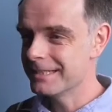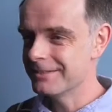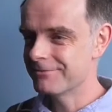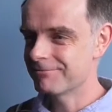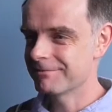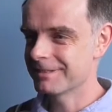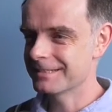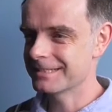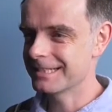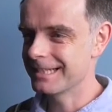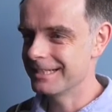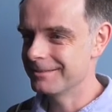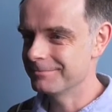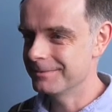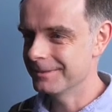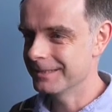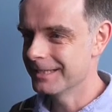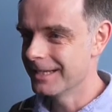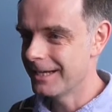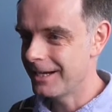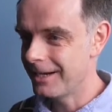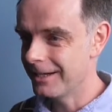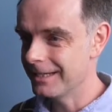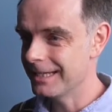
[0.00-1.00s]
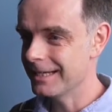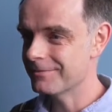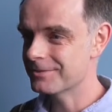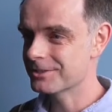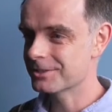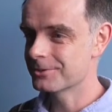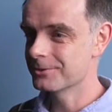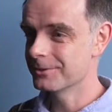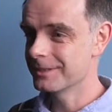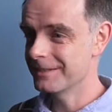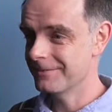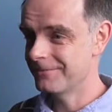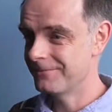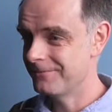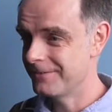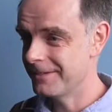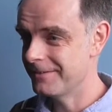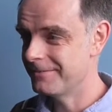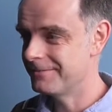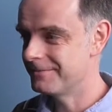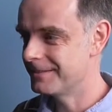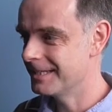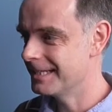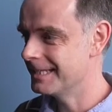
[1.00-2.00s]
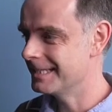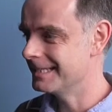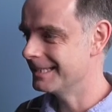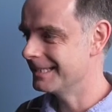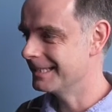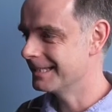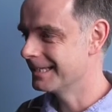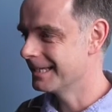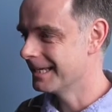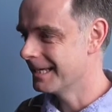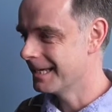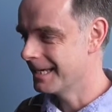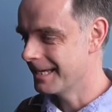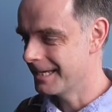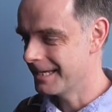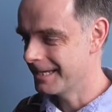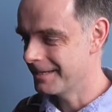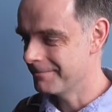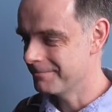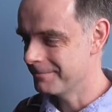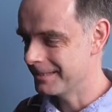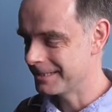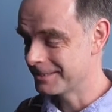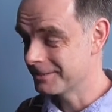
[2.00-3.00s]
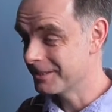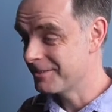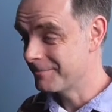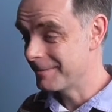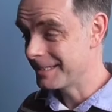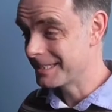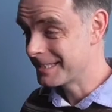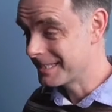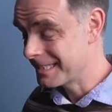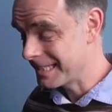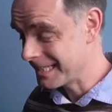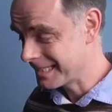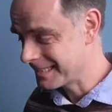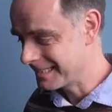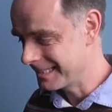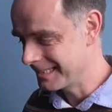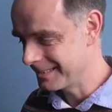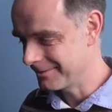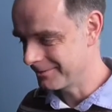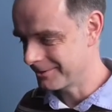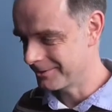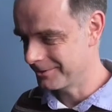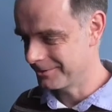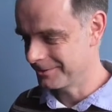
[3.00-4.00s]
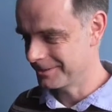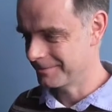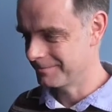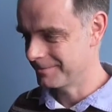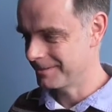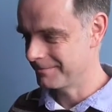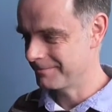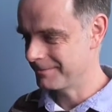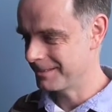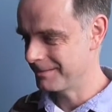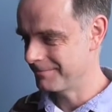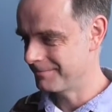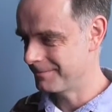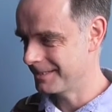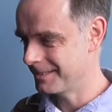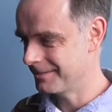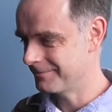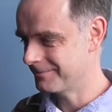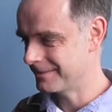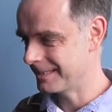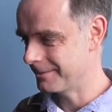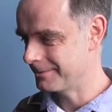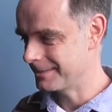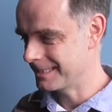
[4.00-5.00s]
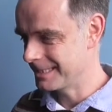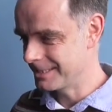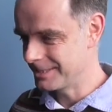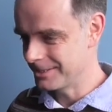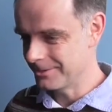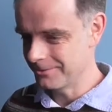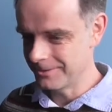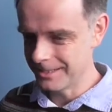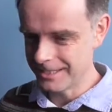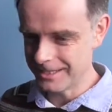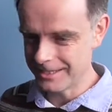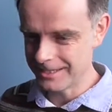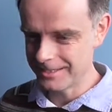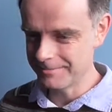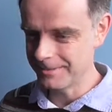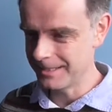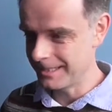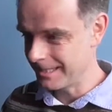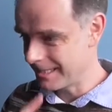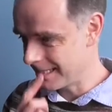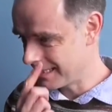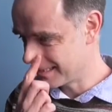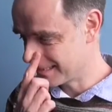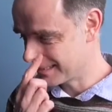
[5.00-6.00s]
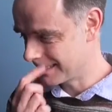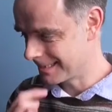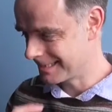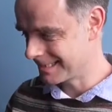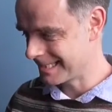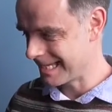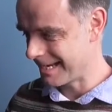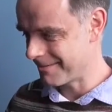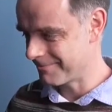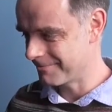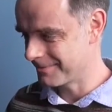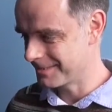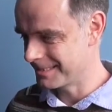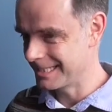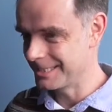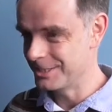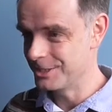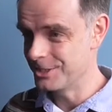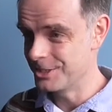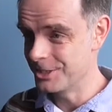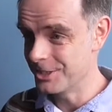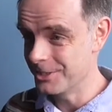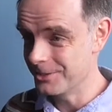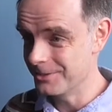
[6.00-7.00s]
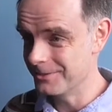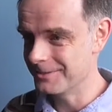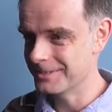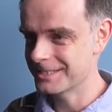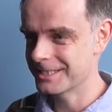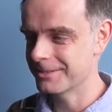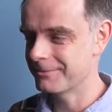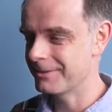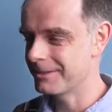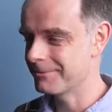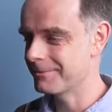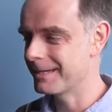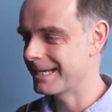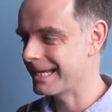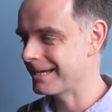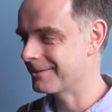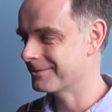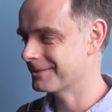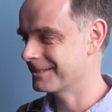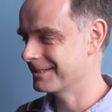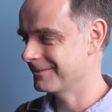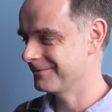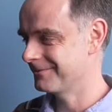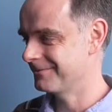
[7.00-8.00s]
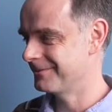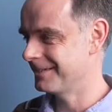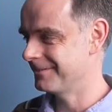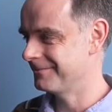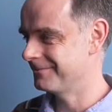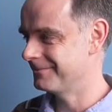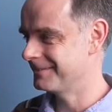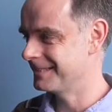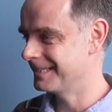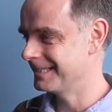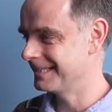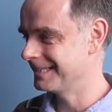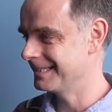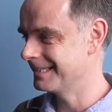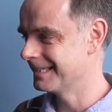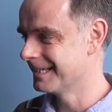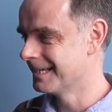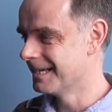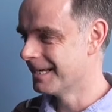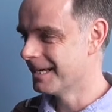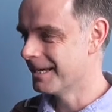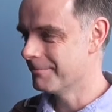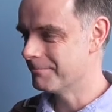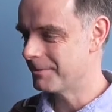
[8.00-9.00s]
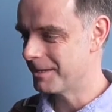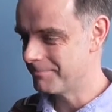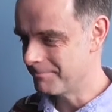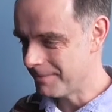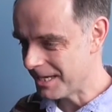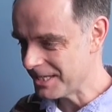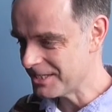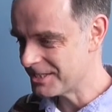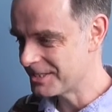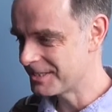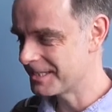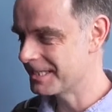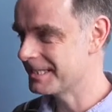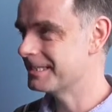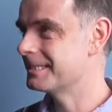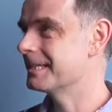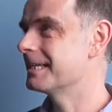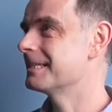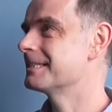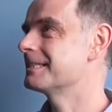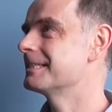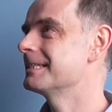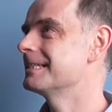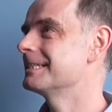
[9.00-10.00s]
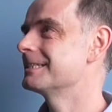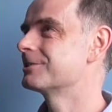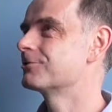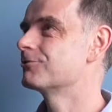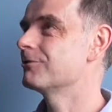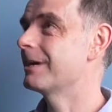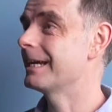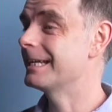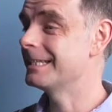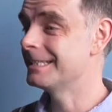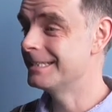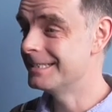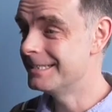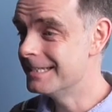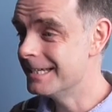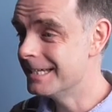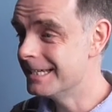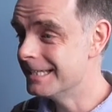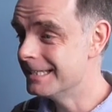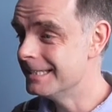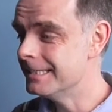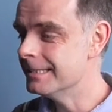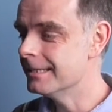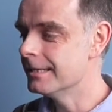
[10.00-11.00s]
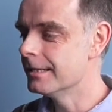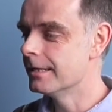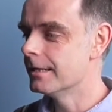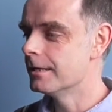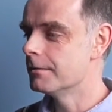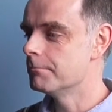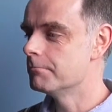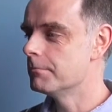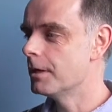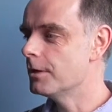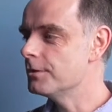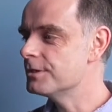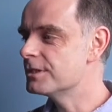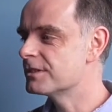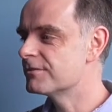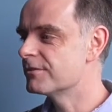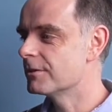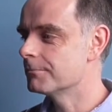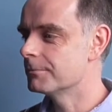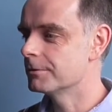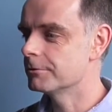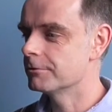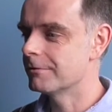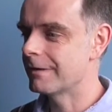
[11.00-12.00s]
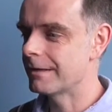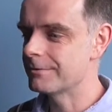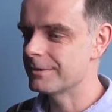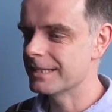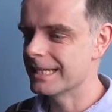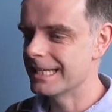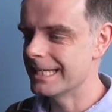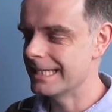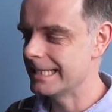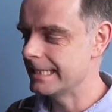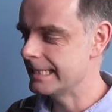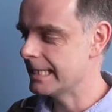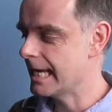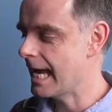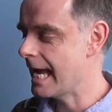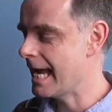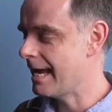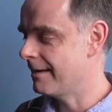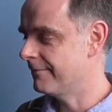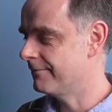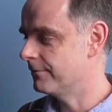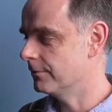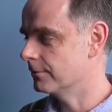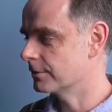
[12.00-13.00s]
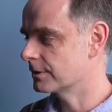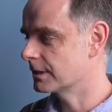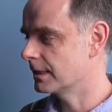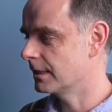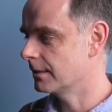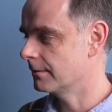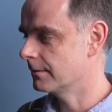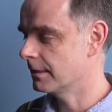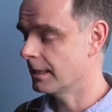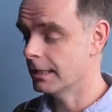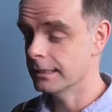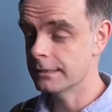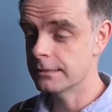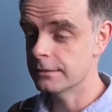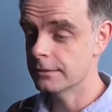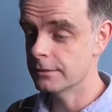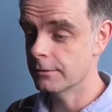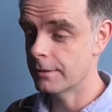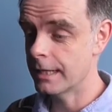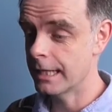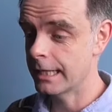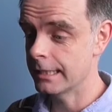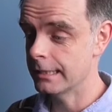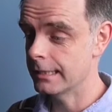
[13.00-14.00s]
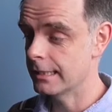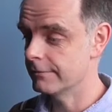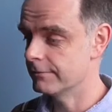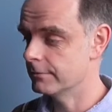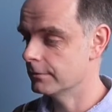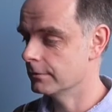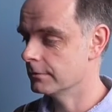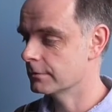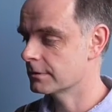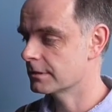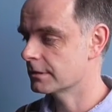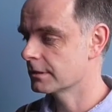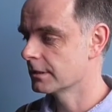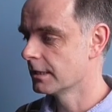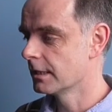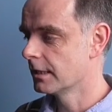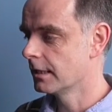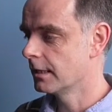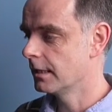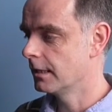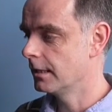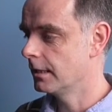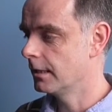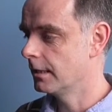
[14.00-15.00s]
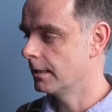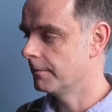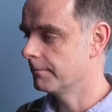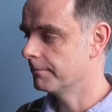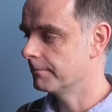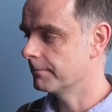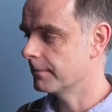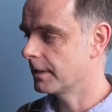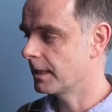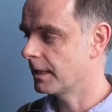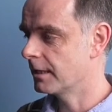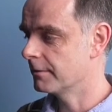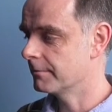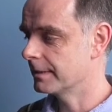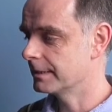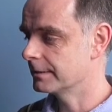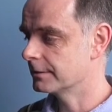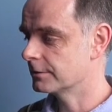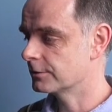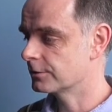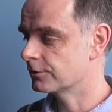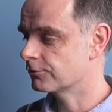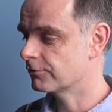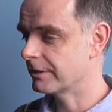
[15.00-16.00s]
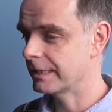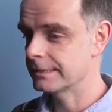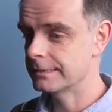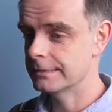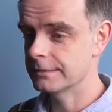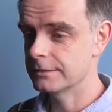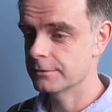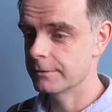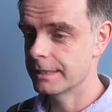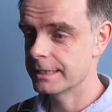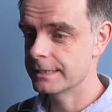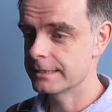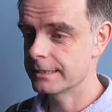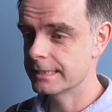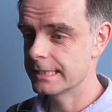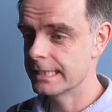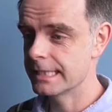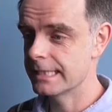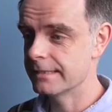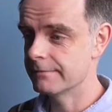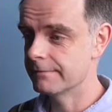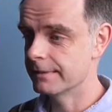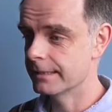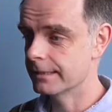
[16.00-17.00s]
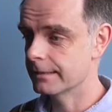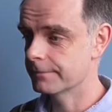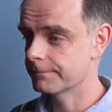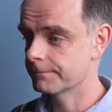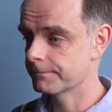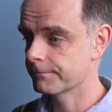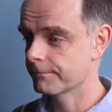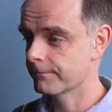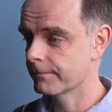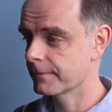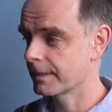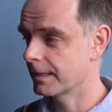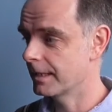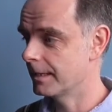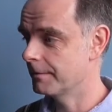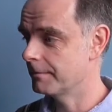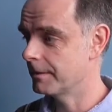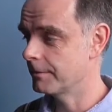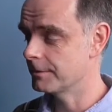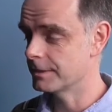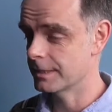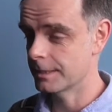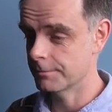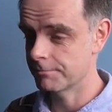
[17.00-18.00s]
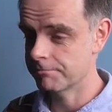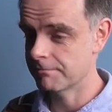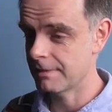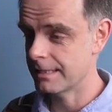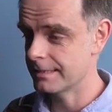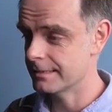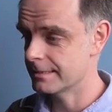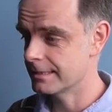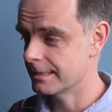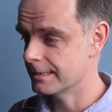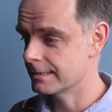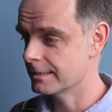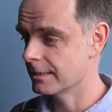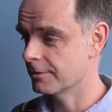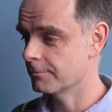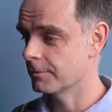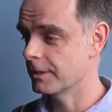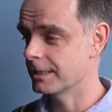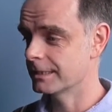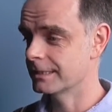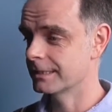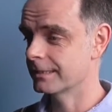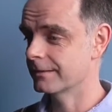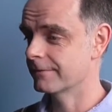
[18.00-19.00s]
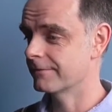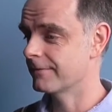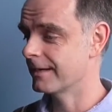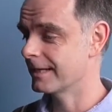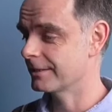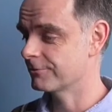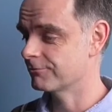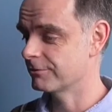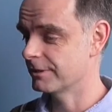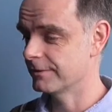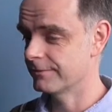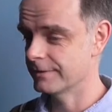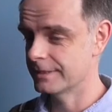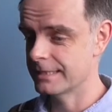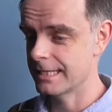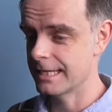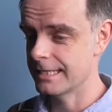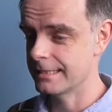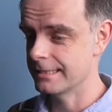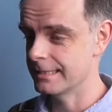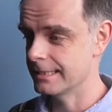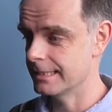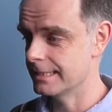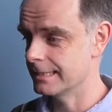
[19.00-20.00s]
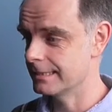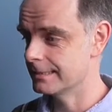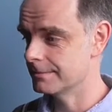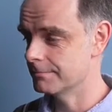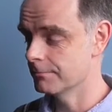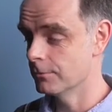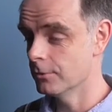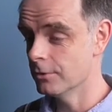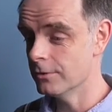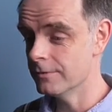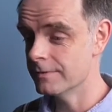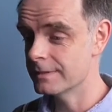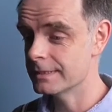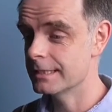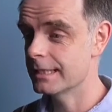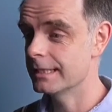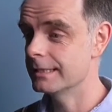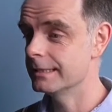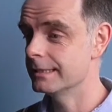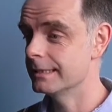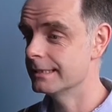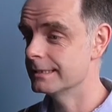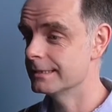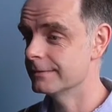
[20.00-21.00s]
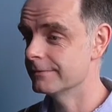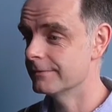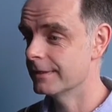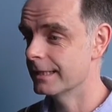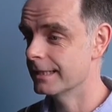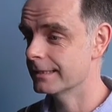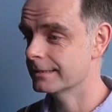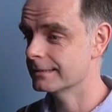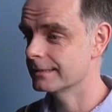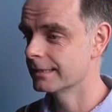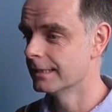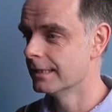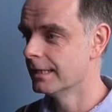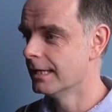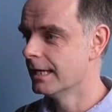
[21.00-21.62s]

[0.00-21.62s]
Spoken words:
me, for example. I left school at 15. It should have been 16, of course, but my birthday was in July, my last exam was in June, so I went out at 15. My best GCSE is grade D. Most of them were around EF or so. I didn't do A-levels. I went straight into engineering. I was an apprentice. I worked in a factory for 10 years, more than 10 years, in fact.